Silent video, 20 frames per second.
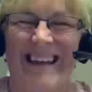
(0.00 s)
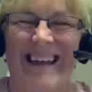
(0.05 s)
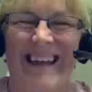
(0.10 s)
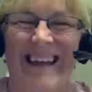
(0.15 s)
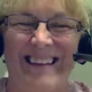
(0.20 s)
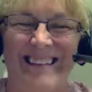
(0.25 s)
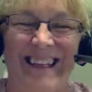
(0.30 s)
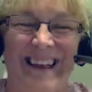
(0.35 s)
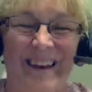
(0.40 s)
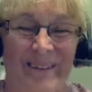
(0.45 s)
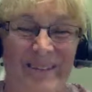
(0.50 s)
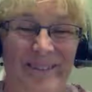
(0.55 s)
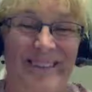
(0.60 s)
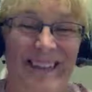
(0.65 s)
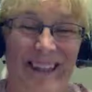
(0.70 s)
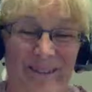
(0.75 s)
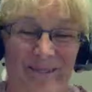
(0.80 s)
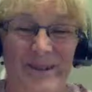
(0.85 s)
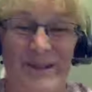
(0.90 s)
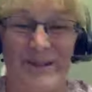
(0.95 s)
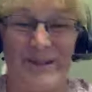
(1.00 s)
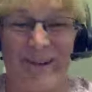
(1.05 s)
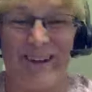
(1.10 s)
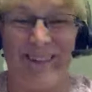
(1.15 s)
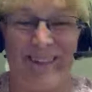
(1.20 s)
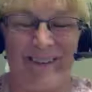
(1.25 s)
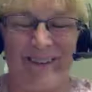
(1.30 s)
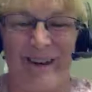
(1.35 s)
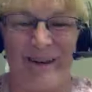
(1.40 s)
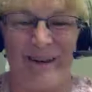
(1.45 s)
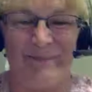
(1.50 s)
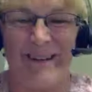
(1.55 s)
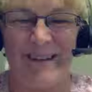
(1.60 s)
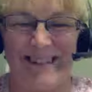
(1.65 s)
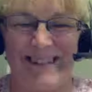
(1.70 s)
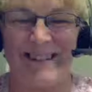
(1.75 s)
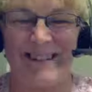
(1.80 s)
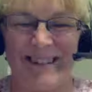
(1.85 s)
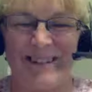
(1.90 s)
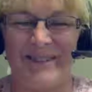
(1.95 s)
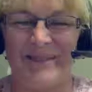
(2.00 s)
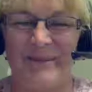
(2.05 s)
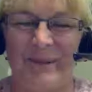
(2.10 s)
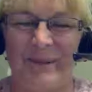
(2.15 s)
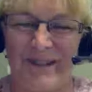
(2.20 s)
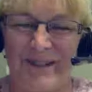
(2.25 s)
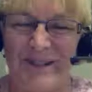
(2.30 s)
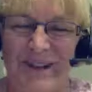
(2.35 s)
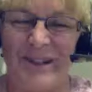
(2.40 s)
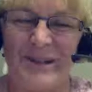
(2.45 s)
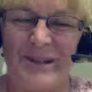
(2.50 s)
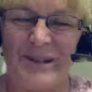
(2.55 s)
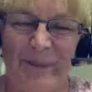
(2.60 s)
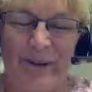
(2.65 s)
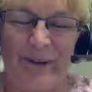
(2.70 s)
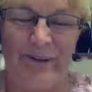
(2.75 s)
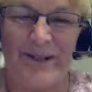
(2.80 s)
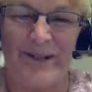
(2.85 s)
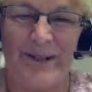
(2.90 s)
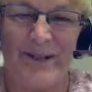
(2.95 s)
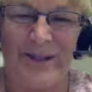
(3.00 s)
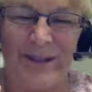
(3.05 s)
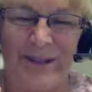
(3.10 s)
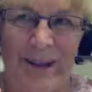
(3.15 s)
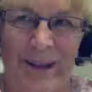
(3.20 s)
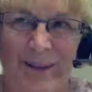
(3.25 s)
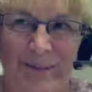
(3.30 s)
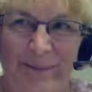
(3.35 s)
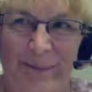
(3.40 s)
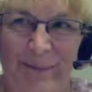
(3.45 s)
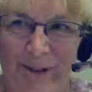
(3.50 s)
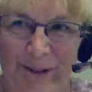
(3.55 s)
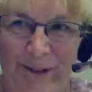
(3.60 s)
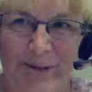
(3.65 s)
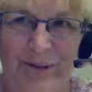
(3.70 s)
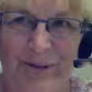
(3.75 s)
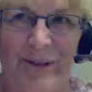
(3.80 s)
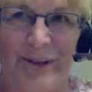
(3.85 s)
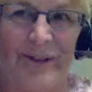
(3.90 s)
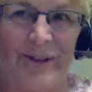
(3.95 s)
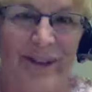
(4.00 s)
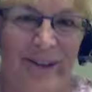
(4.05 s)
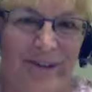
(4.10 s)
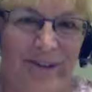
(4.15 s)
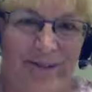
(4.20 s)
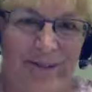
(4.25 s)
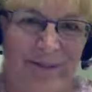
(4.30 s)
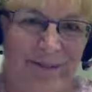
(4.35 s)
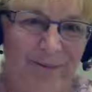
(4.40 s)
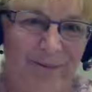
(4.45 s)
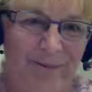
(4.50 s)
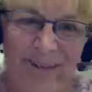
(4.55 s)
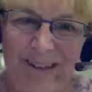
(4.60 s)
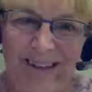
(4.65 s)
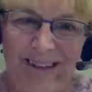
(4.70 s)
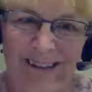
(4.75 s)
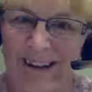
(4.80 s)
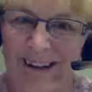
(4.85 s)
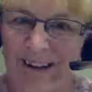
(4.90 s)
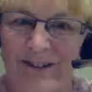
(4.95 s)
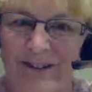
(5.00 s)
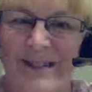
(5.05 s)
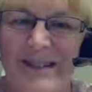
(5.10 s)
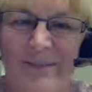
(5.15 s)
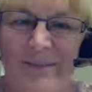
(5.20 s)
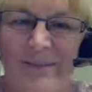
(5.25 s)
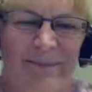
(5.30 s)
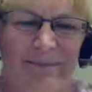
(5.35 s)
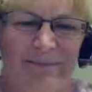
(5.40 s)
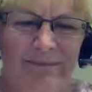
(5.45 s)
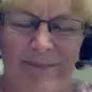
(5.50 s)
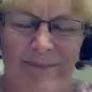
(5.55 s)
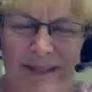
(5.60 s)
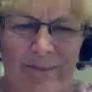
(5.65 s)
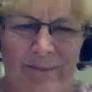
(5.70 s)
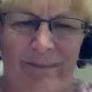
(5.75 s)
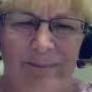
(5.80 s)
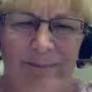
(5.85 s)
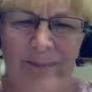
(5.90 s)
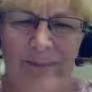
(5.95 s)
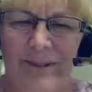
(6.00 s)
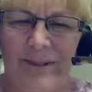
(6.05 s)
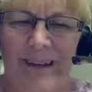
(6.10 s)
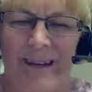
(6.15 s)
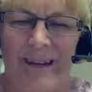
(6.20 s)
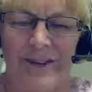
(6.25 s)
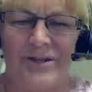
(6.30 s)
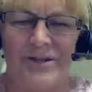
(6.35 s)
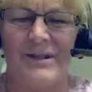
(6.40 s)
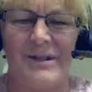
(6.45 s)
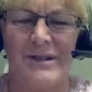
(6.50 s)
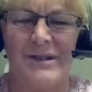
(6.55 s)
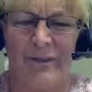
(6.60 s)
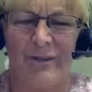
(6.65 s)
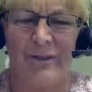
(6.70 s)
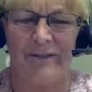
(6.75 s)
And that was one of the comments that we talked about with Twitter. There really are some issues with